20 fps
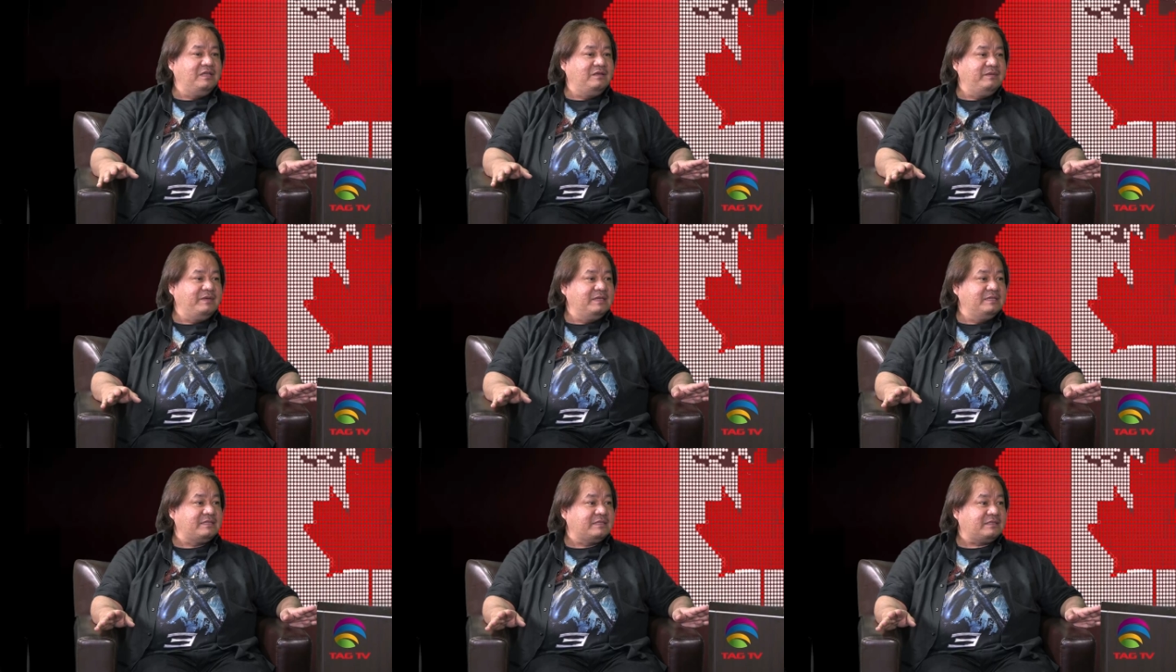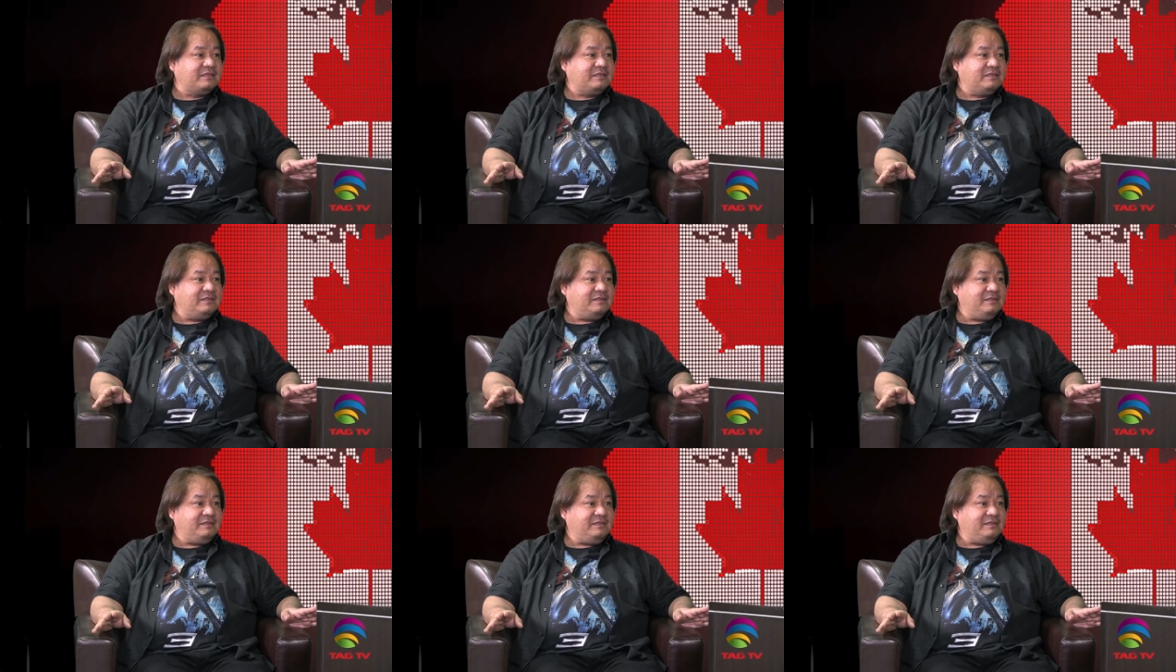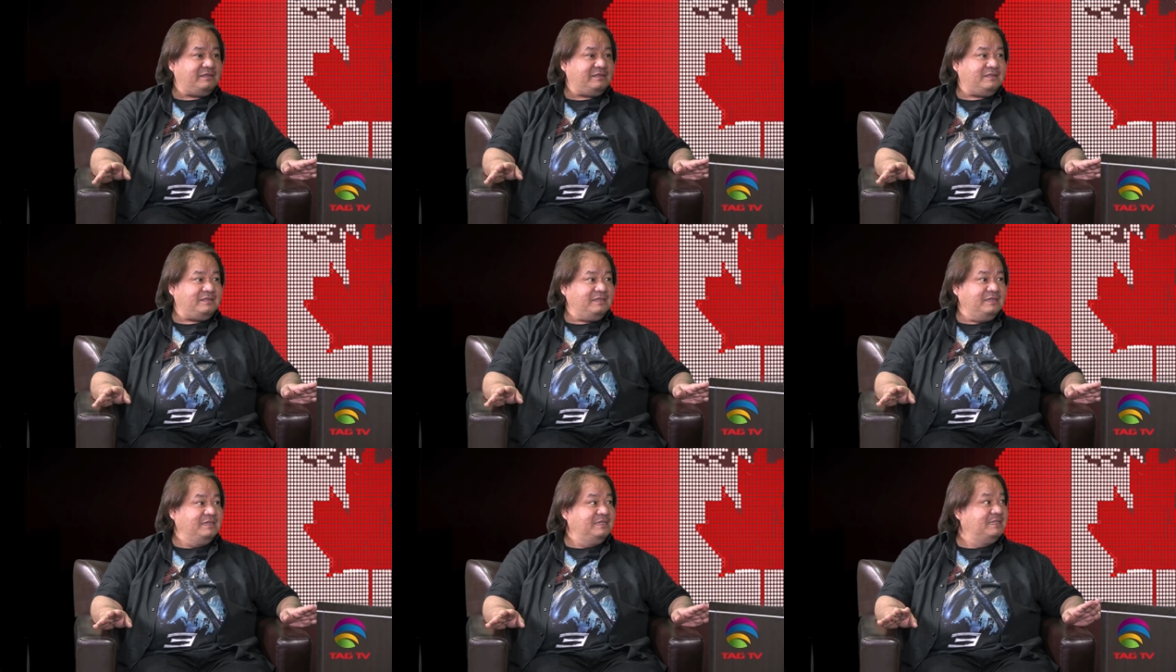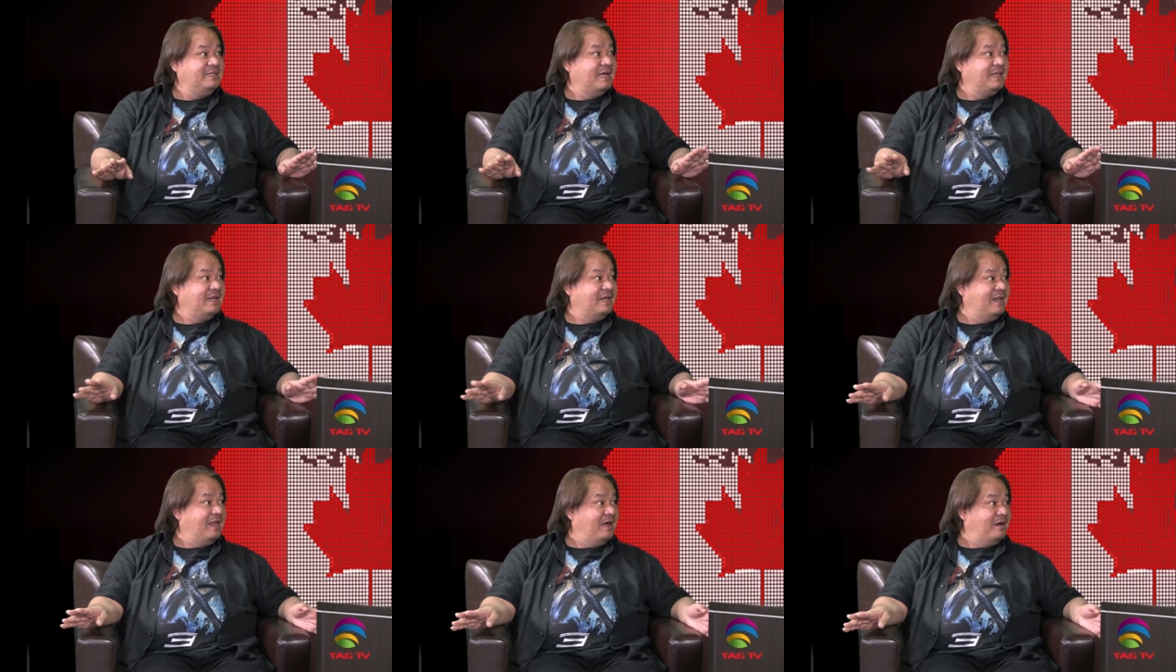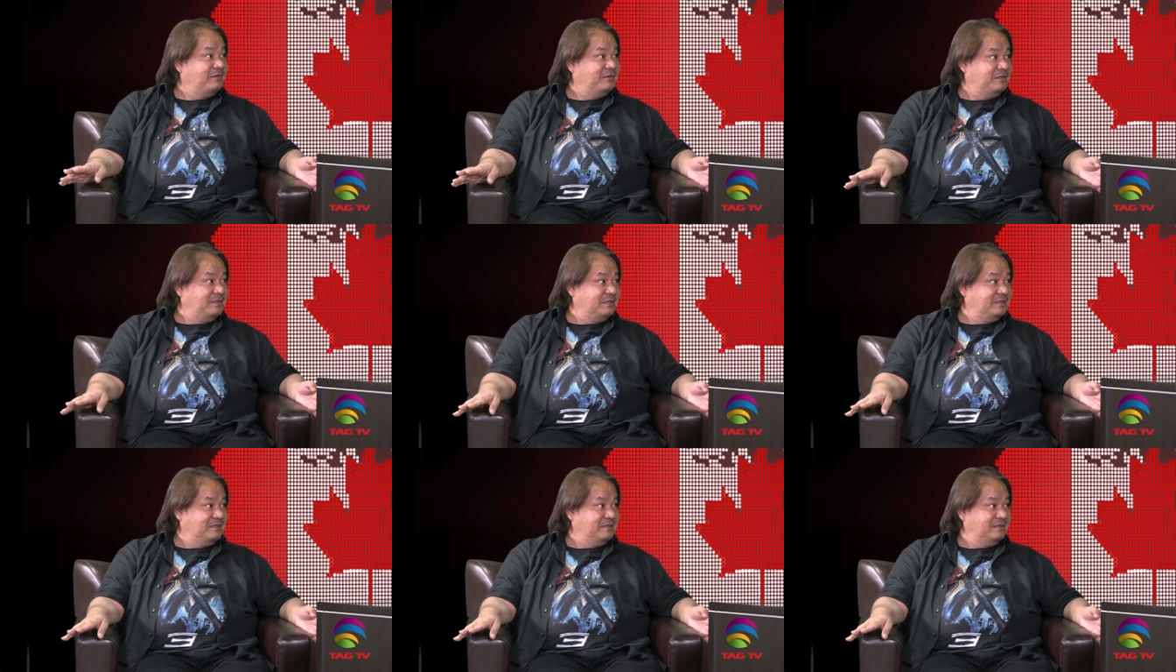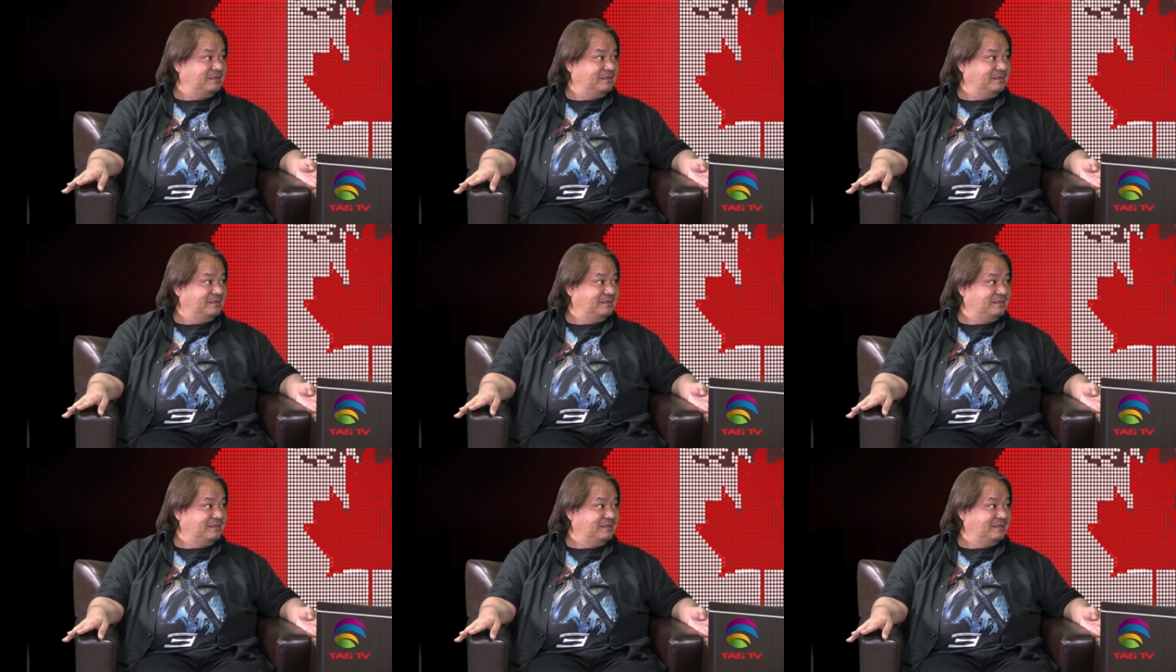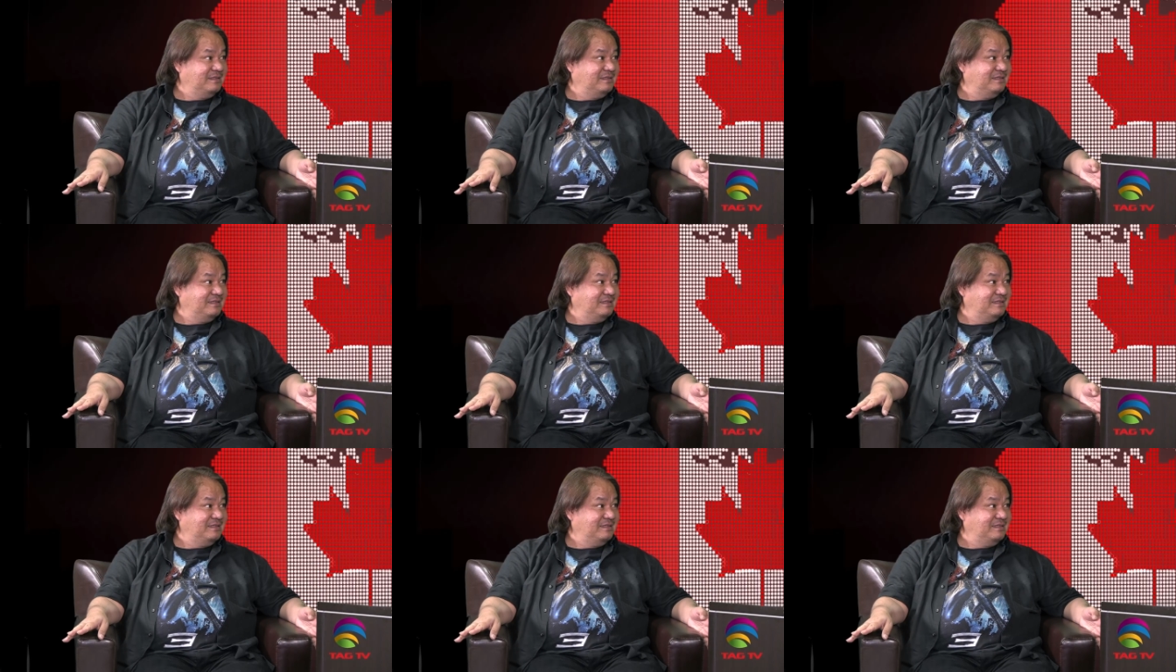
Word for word: TV is, is not allowed. Wow.